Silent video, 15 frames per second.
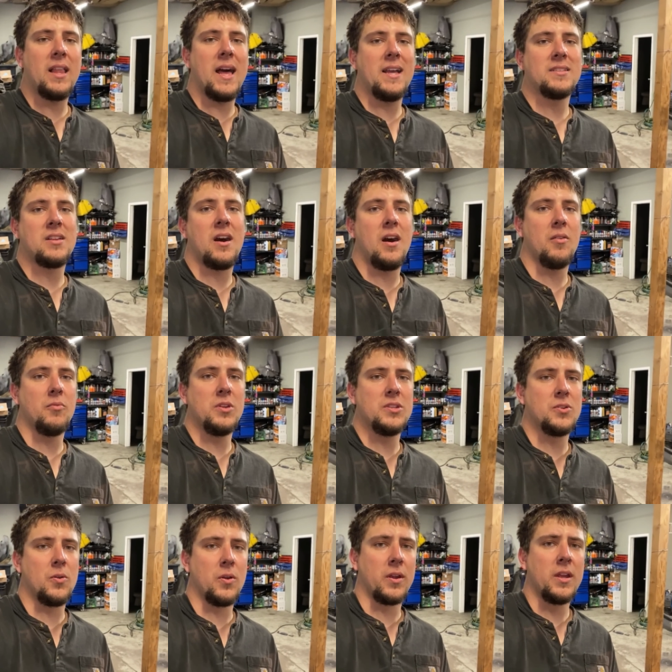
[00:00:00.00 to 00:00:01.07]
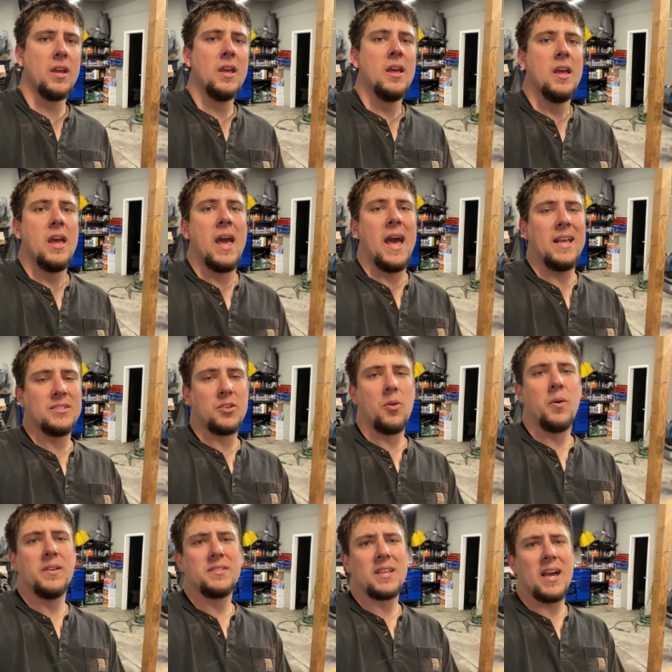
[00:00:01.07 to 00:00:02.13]
last hot retorque as
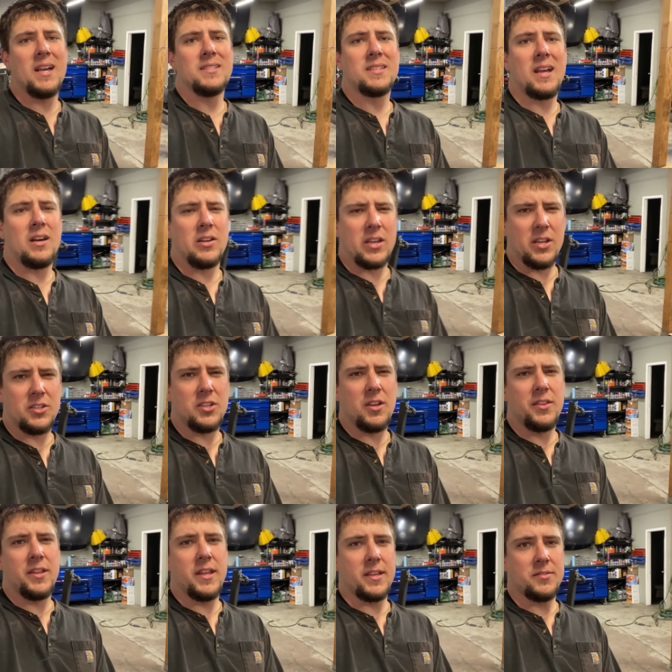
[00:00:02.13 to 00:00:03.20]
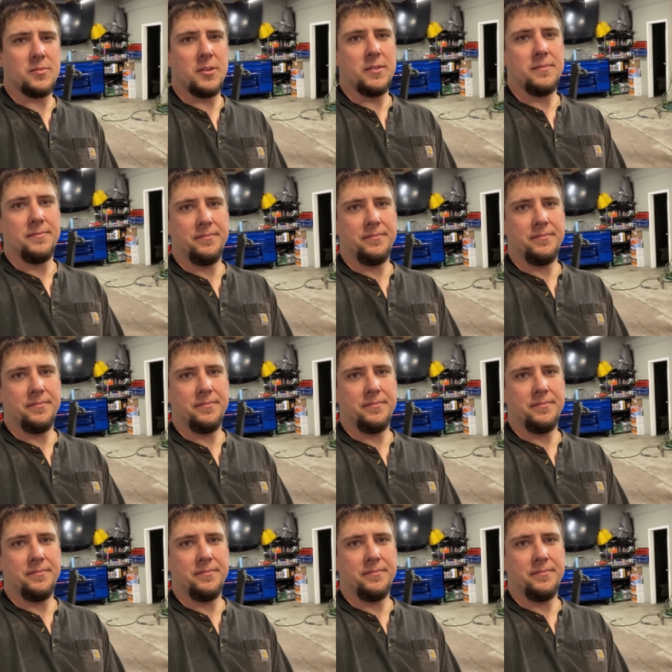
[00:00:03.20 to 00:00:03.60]
always, guys, I'll catch you on the next one.